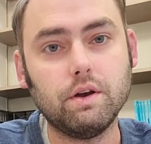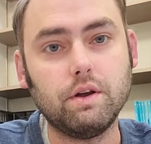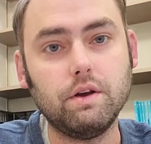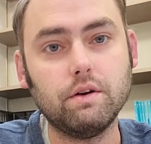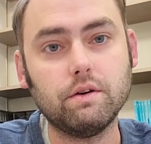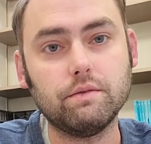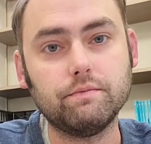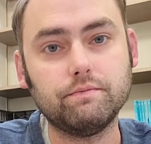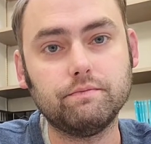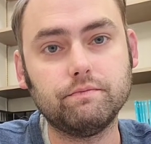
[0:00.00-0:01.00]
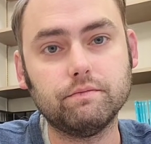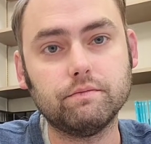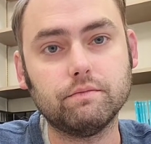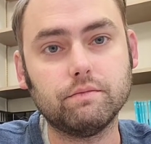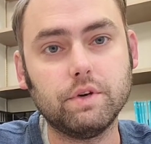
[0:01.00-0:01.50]
And here's
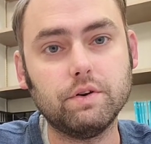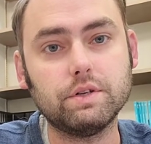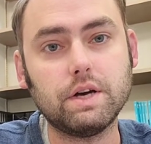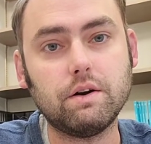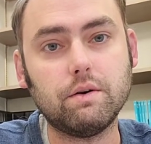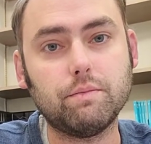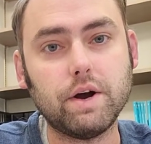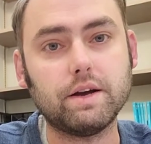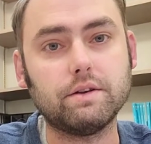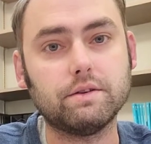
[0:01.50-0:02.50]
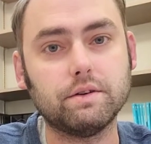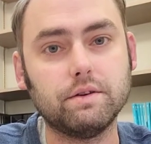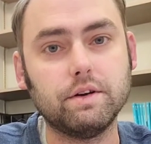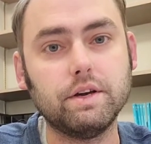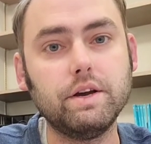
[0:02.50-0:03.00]
how I'll practice
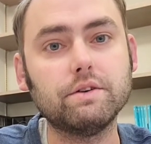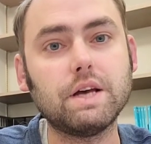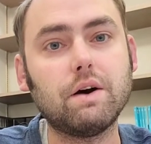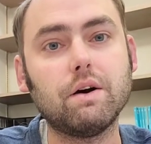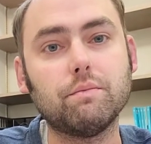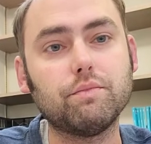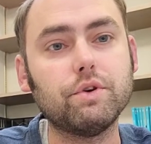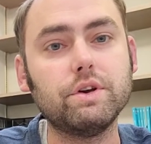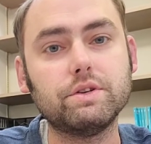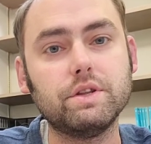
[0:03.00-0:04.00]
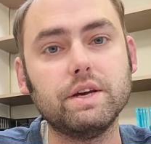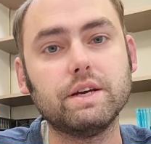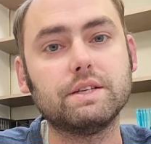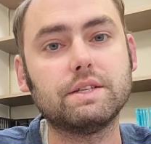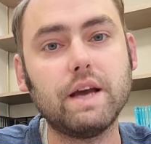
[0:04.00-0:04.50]
it. Here's how I'll preach the
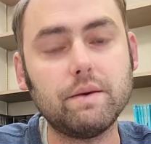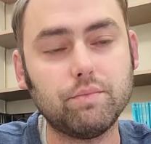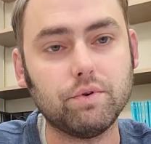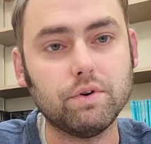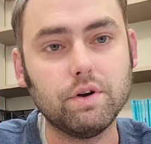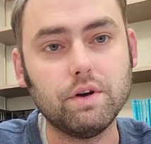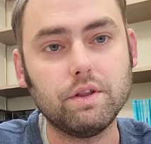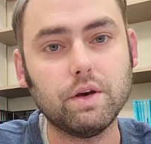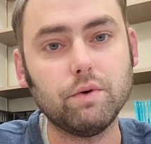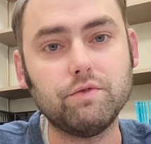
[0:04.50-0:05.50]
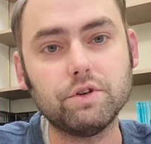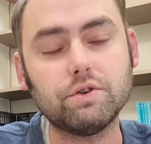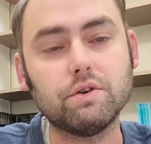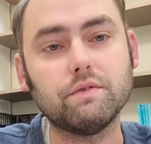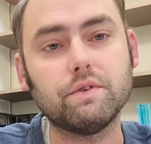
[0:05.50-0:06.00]
example that we've
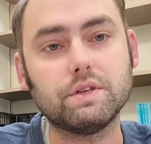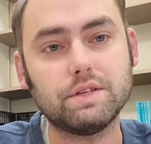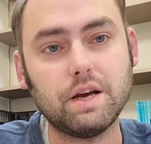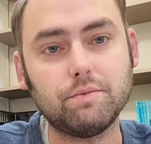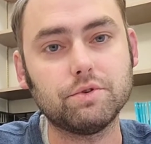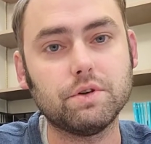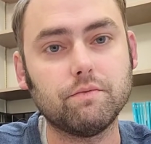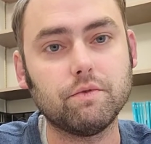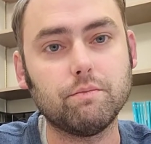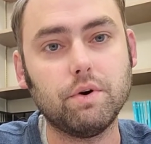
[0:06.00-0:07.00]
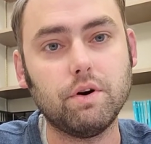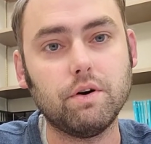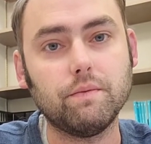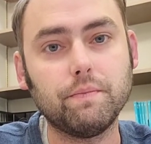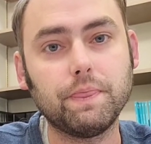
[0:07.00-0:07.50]
just heard of discipleship from
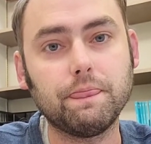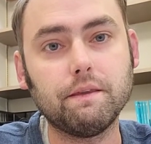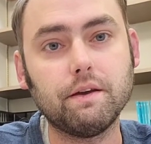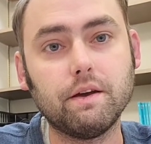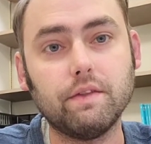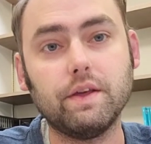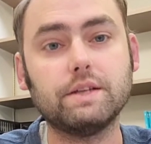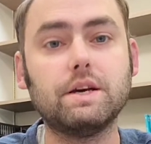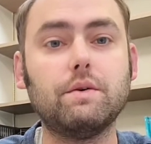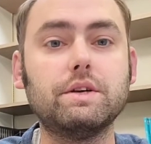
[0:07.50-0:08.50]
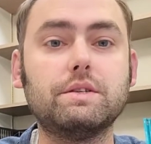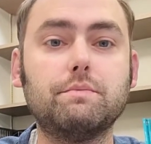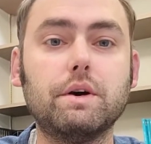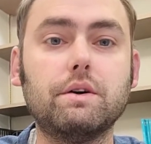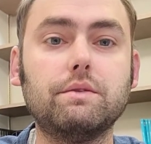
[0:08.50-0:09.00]
Paul. That's how I
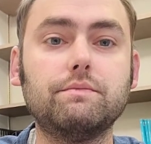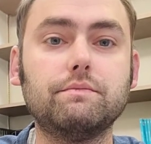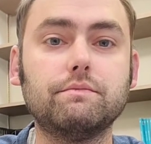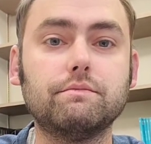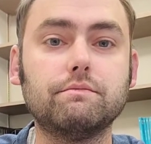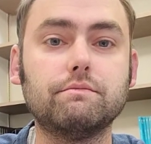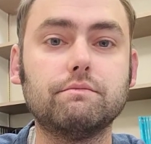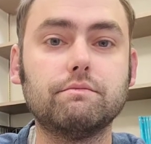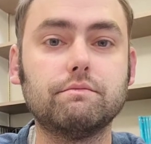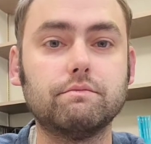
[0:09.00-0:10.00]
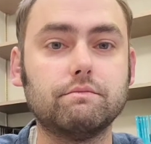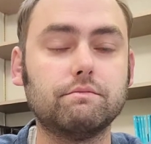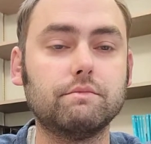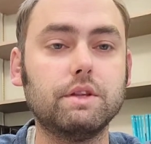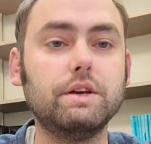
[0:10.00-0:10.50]
spell
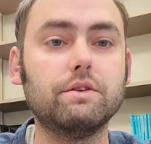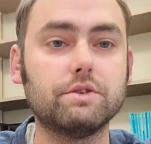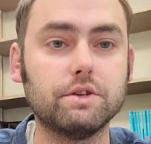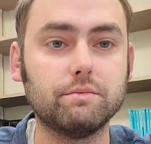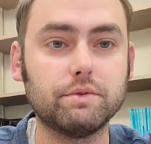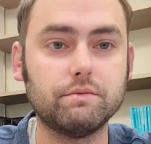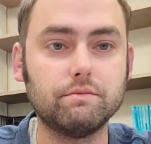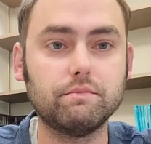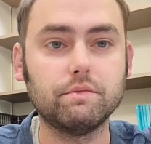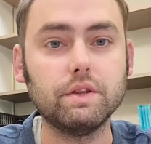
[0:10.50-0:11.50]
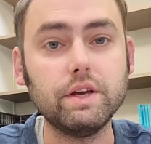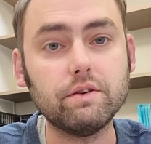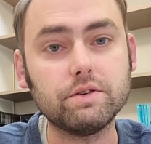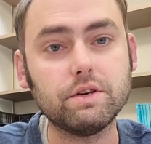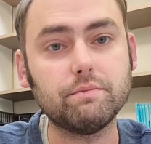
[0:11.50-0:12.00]
leadership.
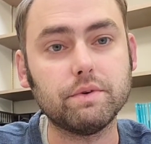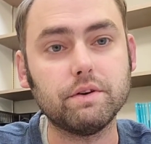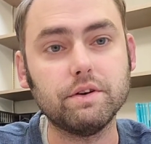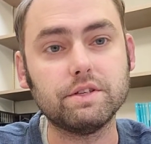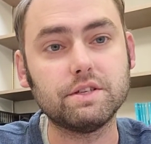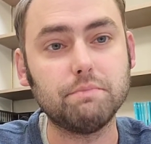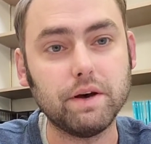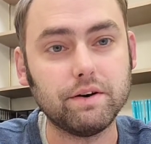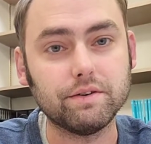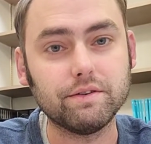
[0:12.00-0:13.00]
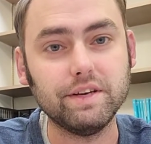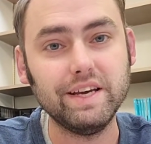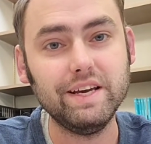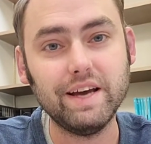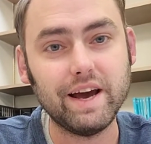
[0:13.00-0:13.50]
Leadership is spelled
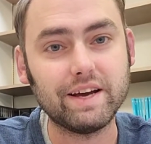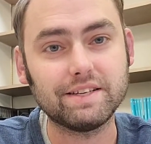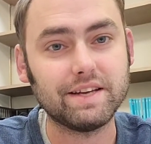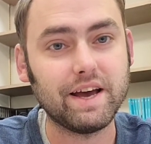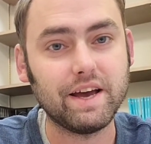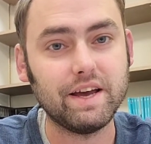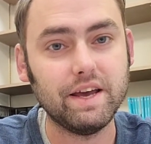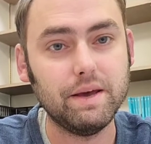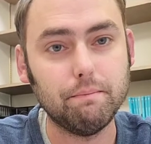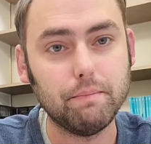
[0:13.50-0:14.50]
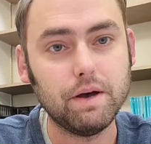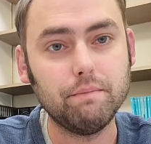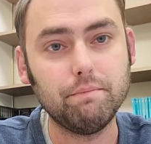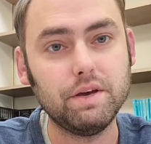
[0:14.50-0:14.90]
EXAMPLE.